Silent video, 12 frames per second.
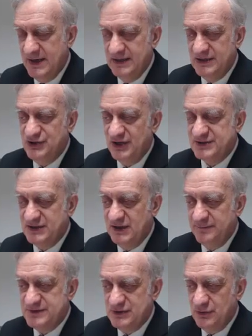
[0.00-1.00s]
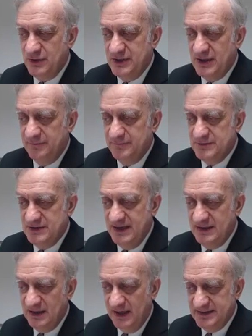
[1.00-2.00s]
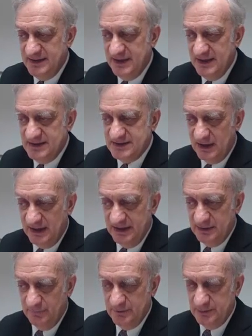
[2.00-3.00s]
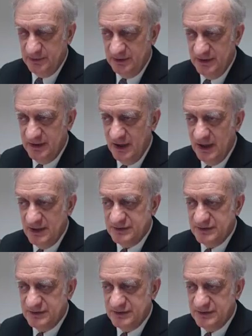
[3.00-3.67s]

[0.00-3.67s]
It just gives you enough daylighting inside of the building,